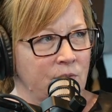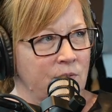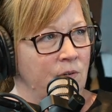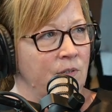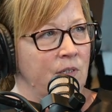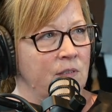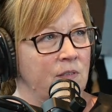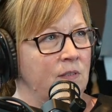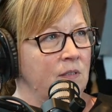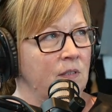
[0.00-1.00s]
So
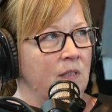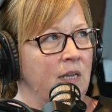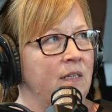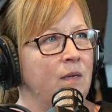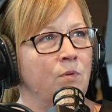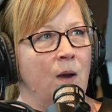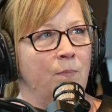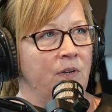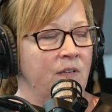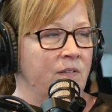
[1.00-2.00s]
it's lending
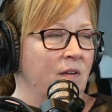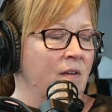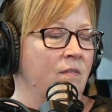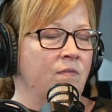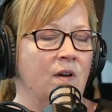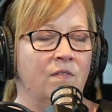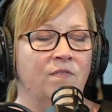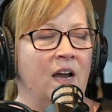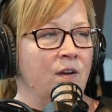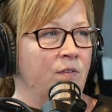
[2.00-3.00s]
properties of
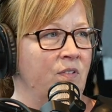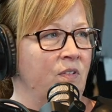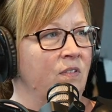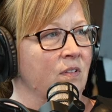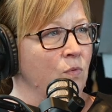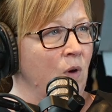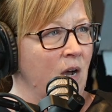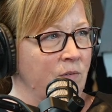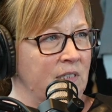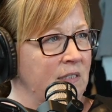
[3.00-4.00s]
fire resistance,
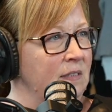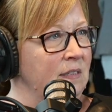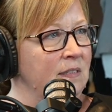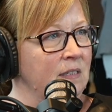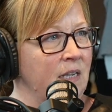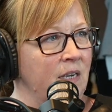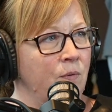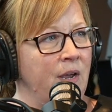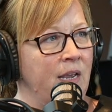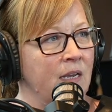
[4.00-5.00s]
water resistance, and
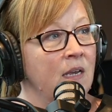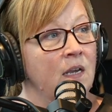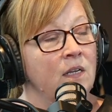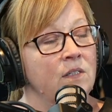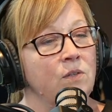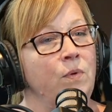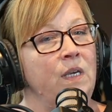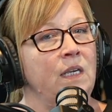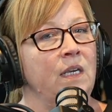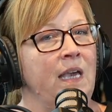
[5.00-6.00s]
lightweight. So we
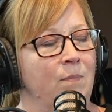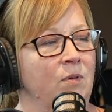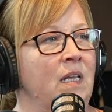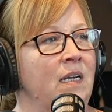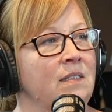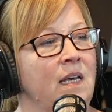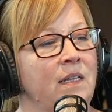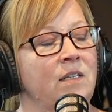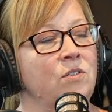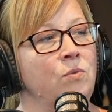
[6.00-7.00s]
can capitalize on
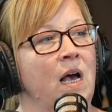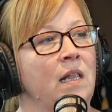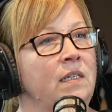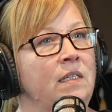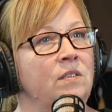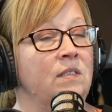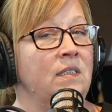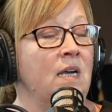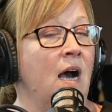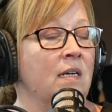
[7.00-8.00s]
that duality to
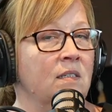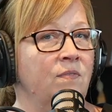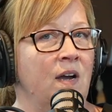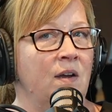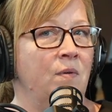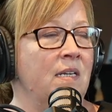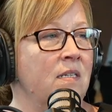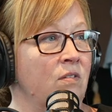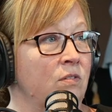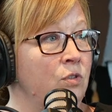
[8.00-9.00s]
detoxify
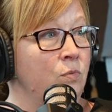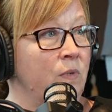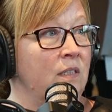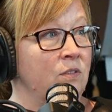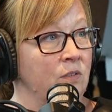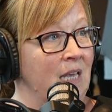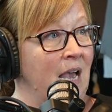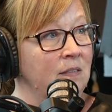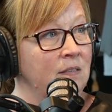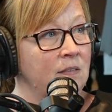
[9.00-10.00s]
waste in 2 weeks or
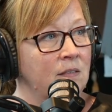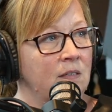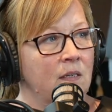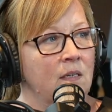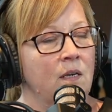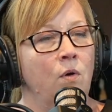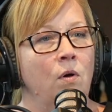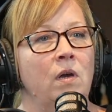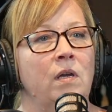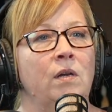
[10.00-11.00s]
less.
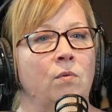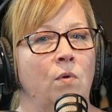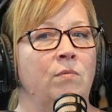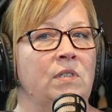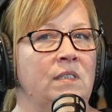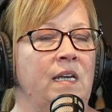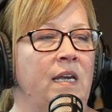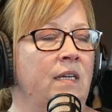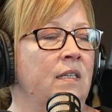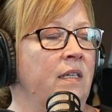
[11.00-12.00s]
In what would
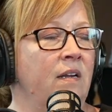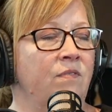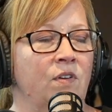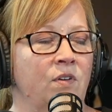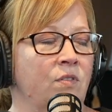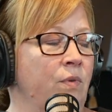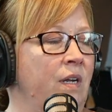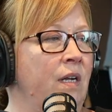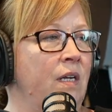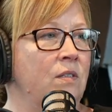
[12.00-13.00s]
take in landfill
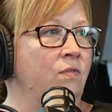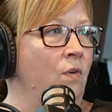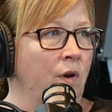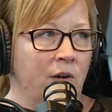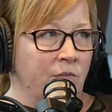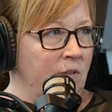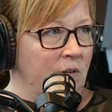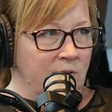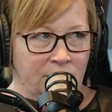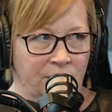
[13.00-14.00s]
300 to 400
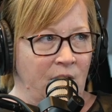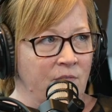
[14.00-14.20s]
years, if ever.